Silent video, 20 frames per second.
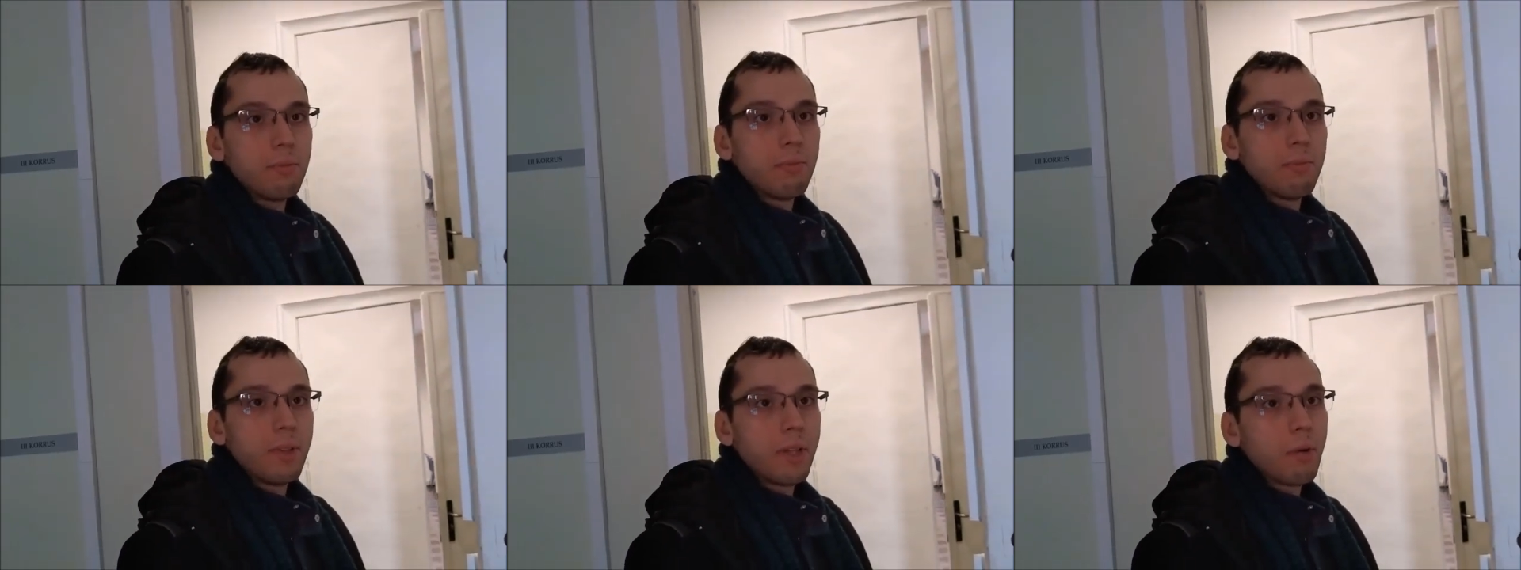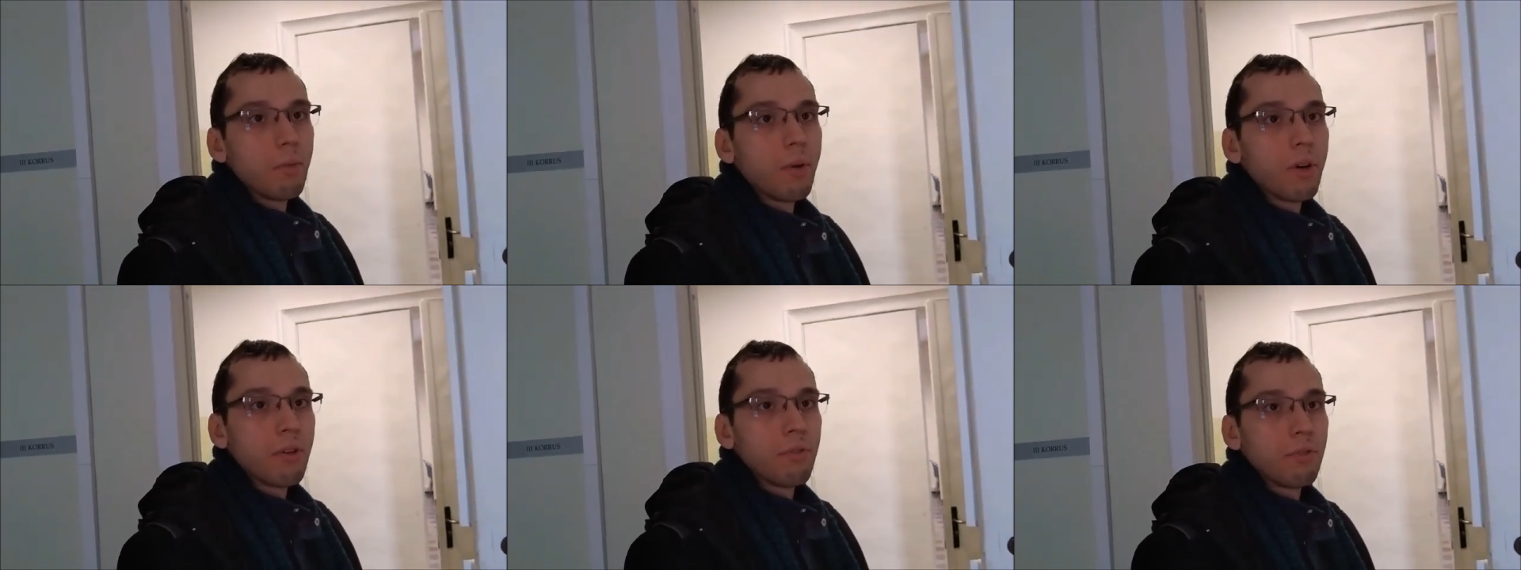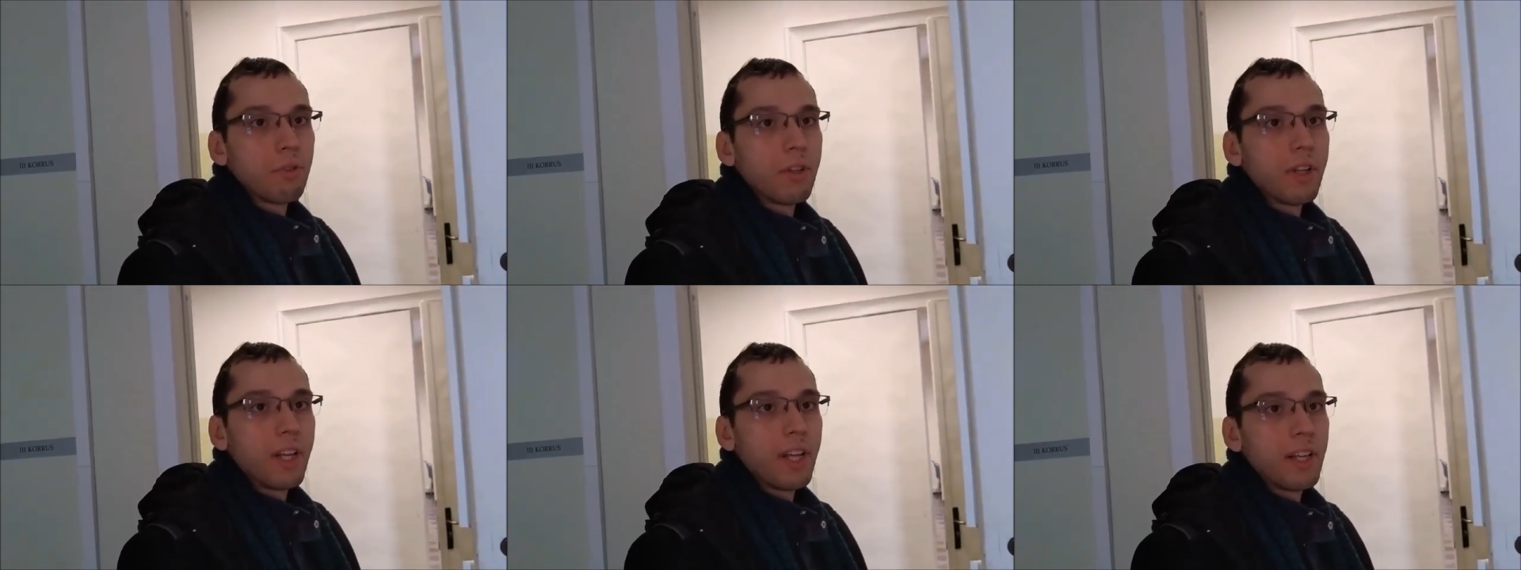like one of the
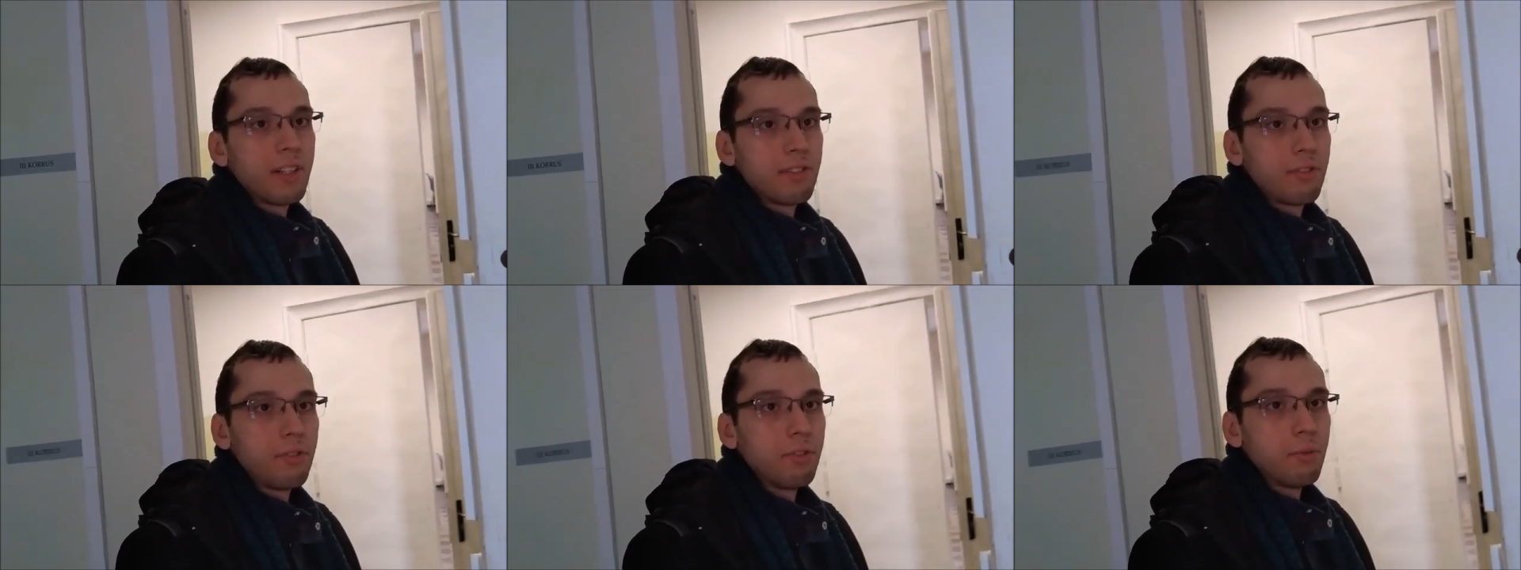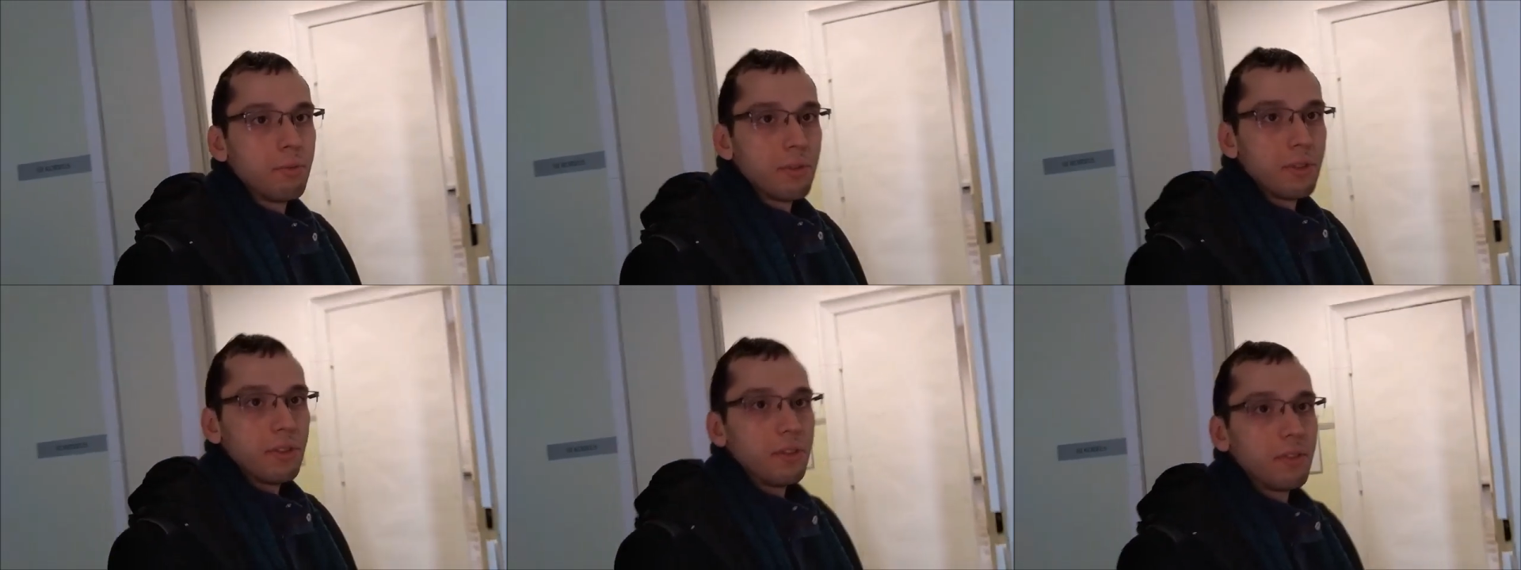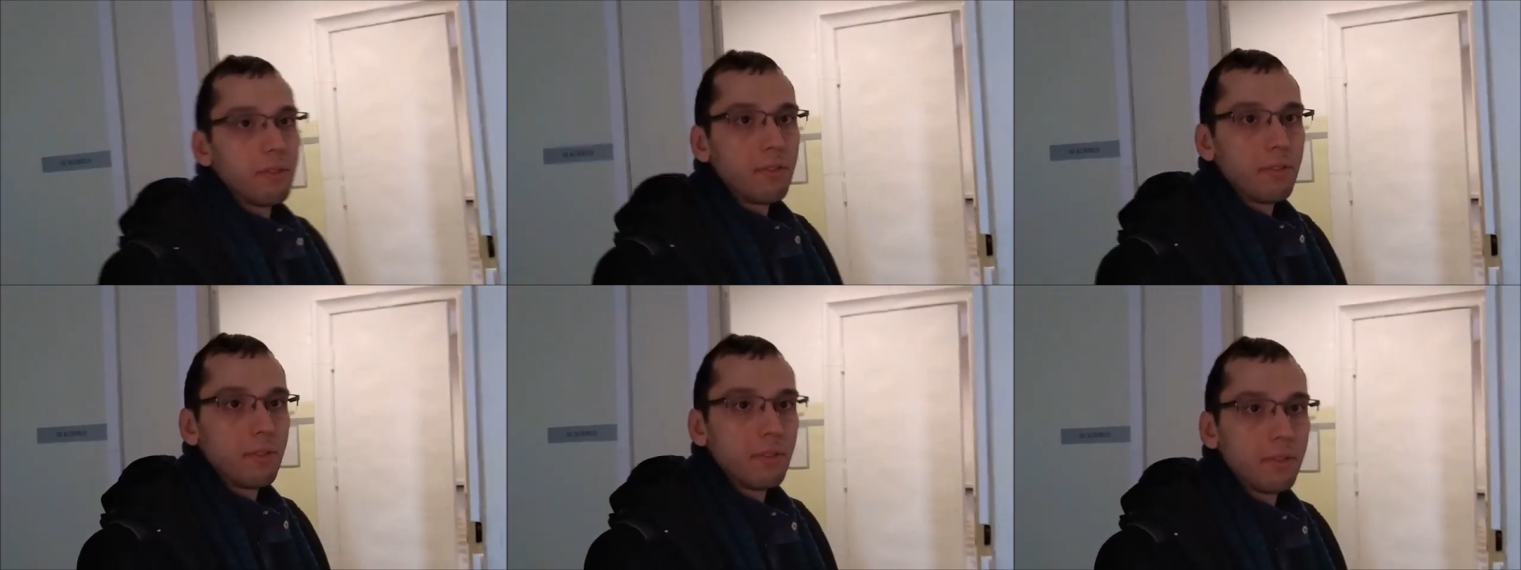classrooms in the